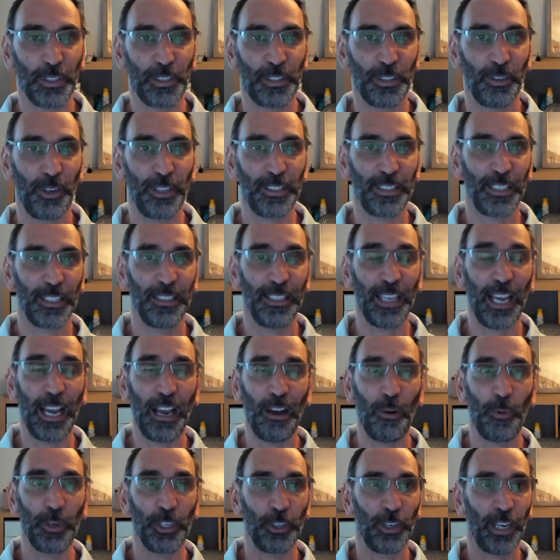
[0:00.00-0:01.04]
So I said,
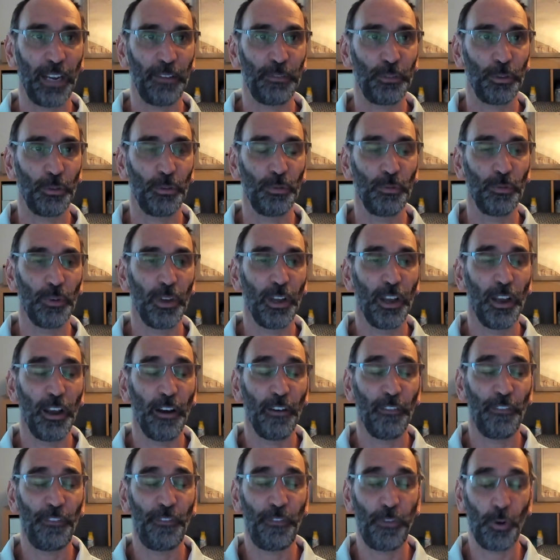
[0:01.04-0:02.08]
now we don't have to
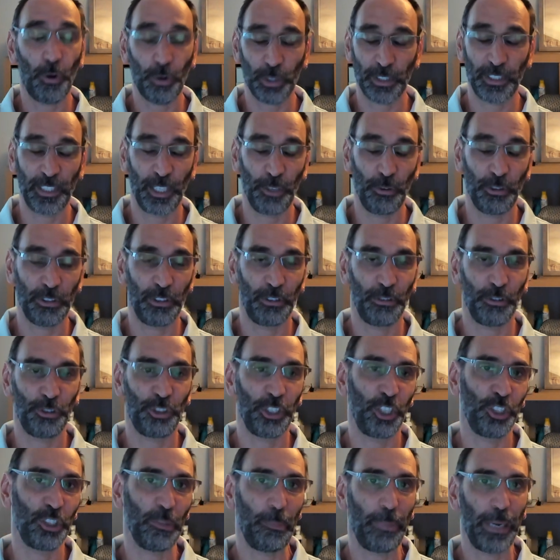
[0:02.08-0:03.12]
force the user to
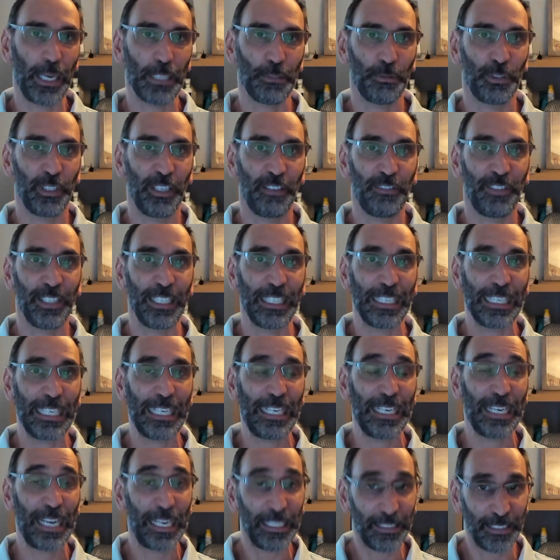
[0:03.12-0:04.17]
change the password every
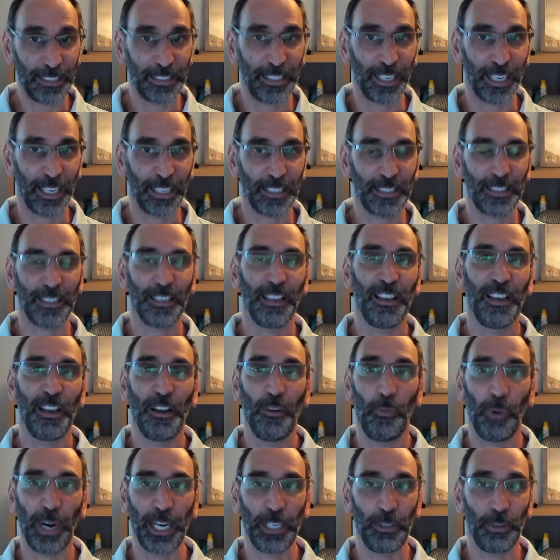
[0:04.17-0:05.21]
90 days. We
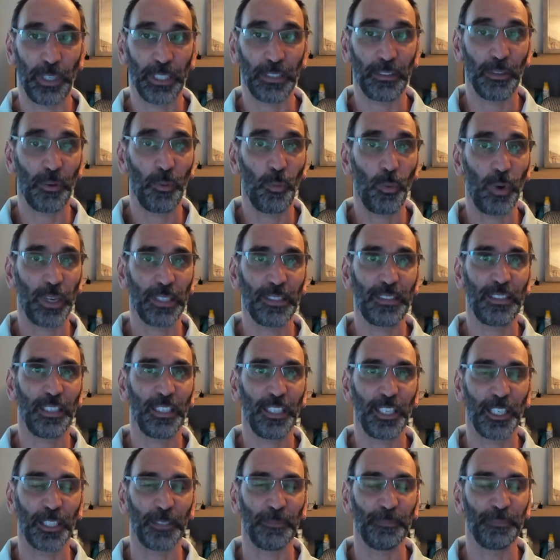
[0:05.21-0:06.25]
can do it once a
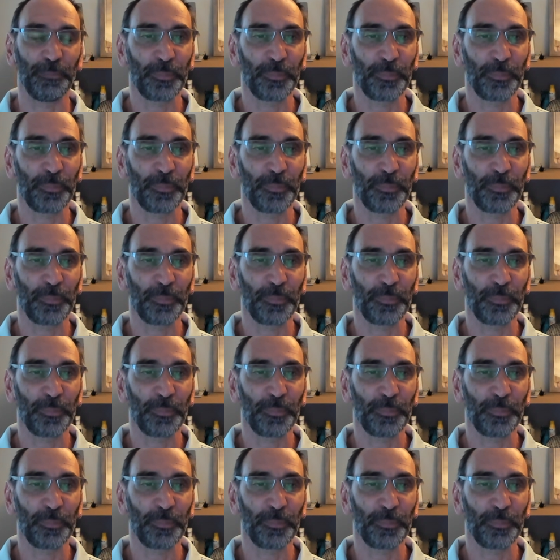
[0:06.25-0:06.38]
year.